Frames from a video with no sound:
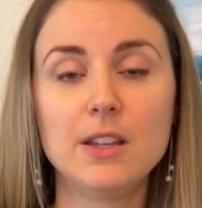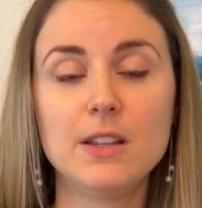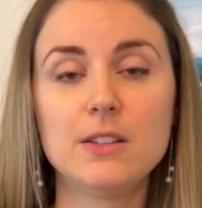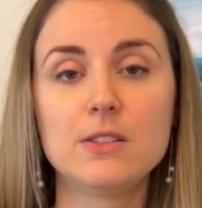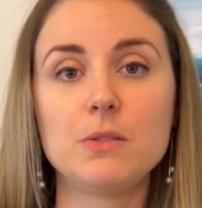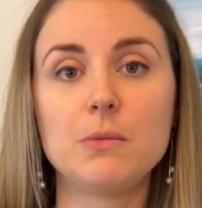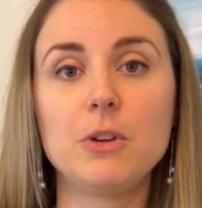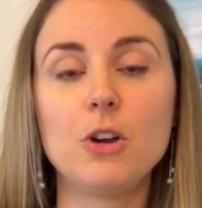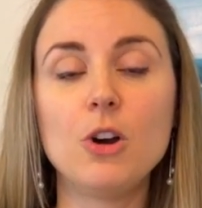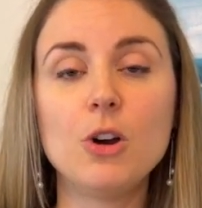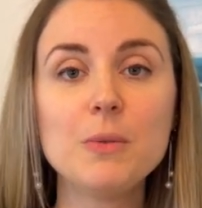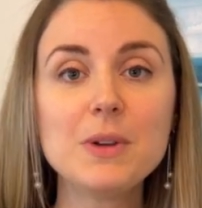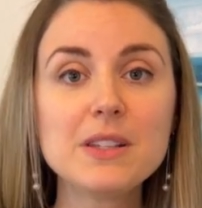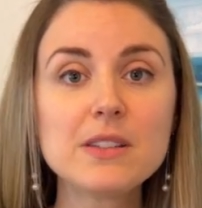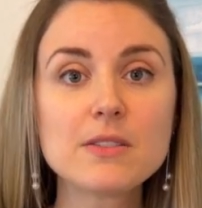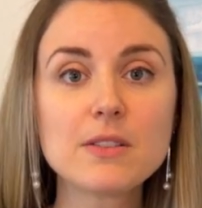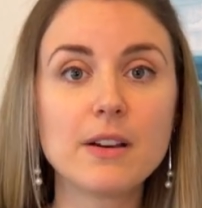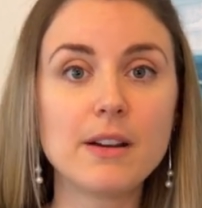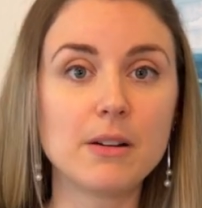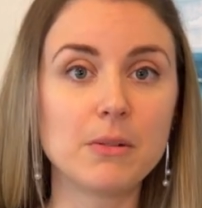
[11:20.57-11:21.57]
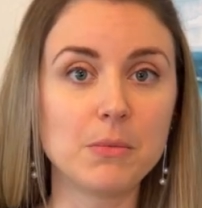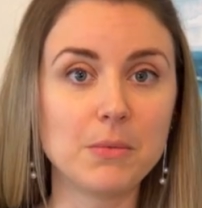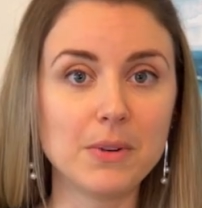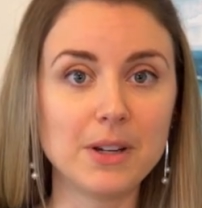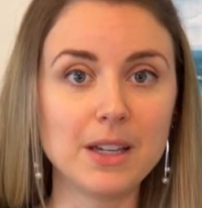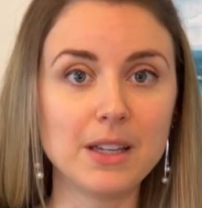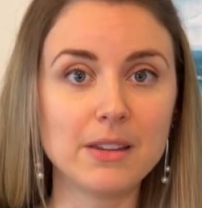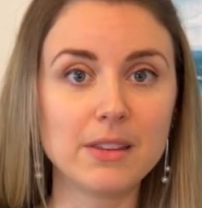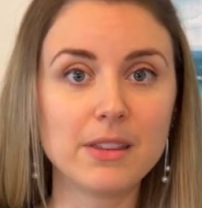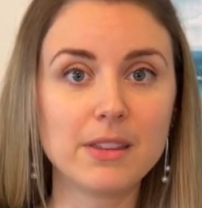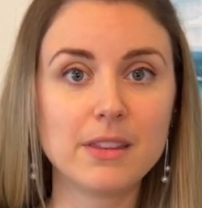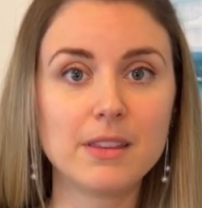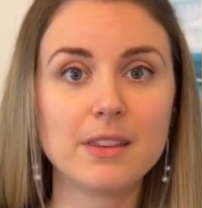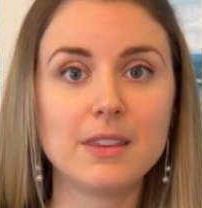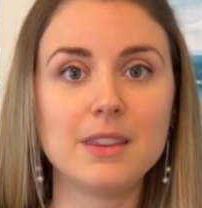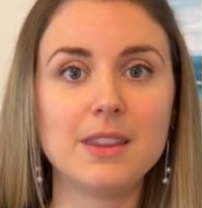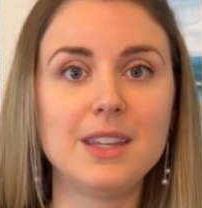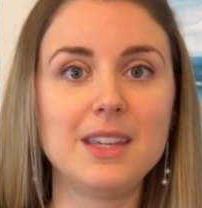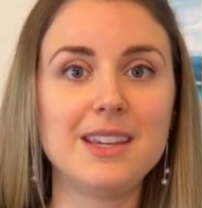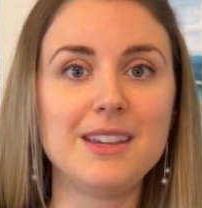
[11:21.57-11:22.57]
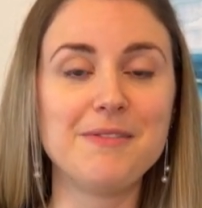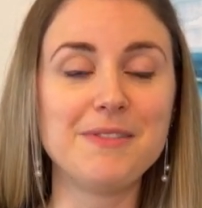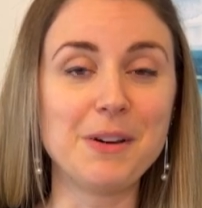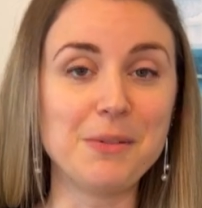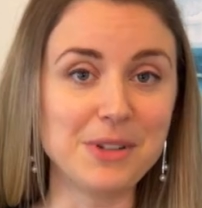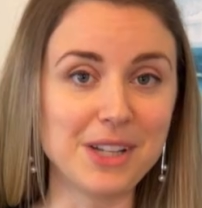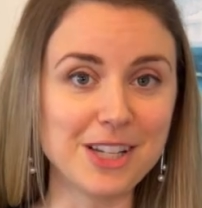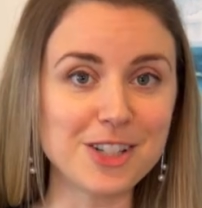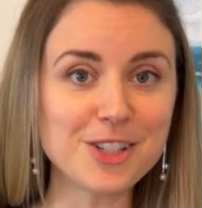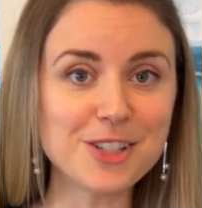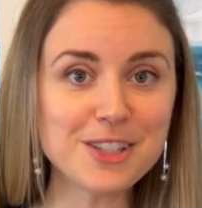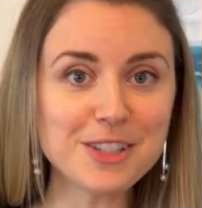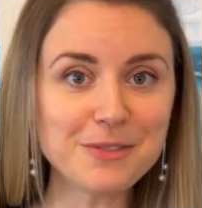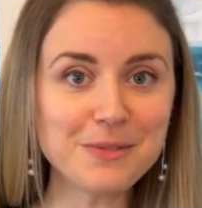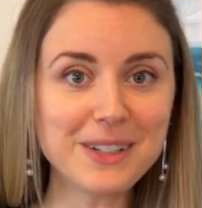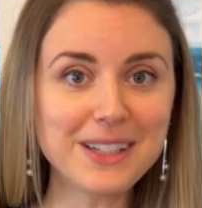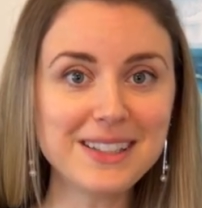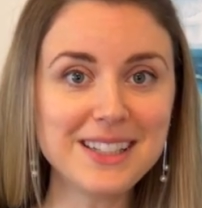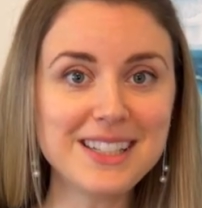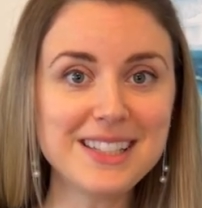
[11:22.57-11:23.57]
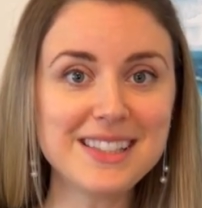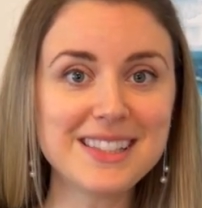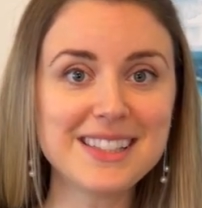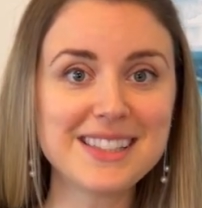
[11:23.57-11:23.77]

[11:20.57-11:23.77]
So we always start with the foundations of wellness,